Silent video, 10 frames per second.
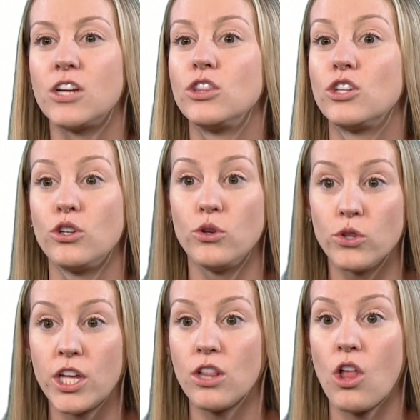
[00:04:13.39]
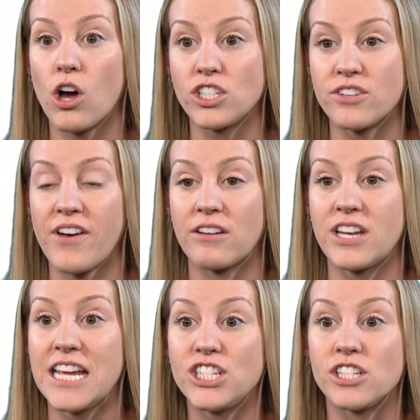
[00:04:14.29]
The newly launched
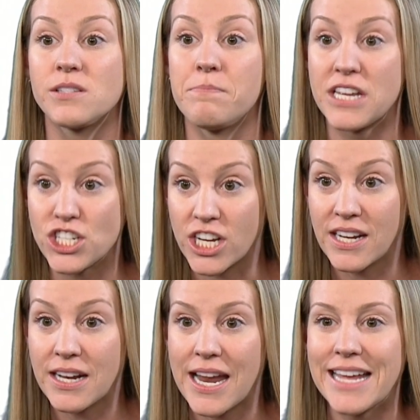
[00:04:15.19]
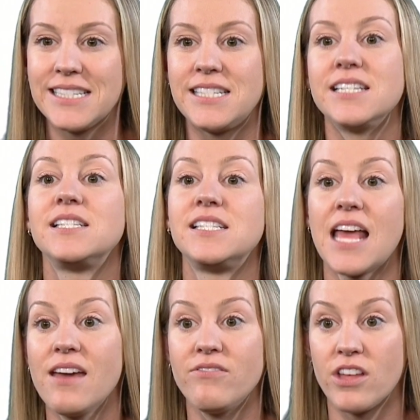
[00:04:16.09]
foundation's mission is to
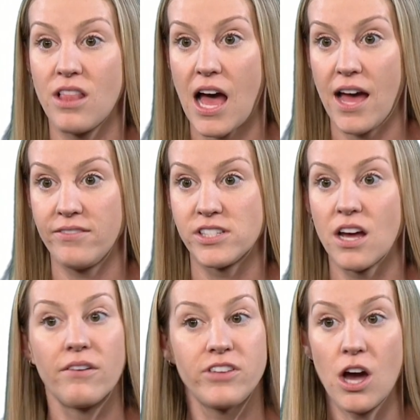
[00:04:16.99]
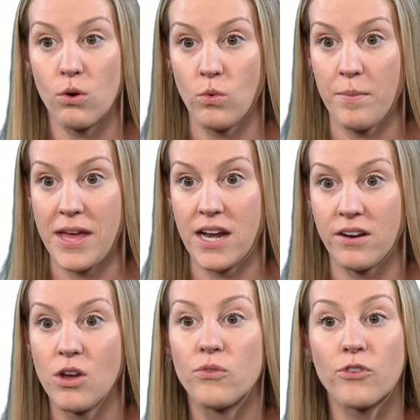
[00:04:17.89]
save the lives of young women
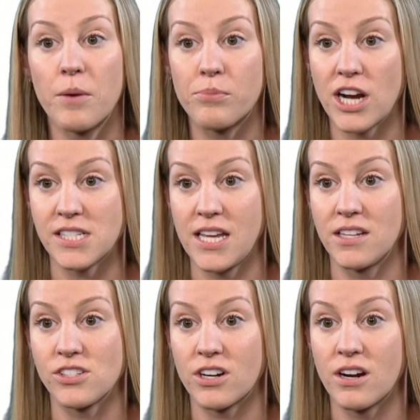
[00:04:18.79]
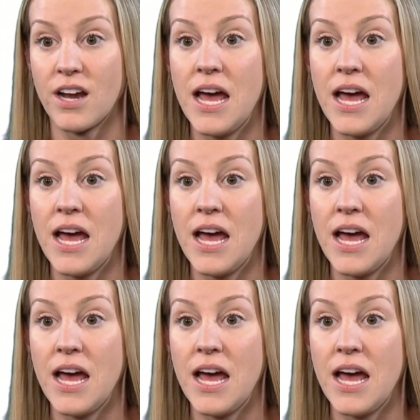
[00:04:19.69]
from breast cancer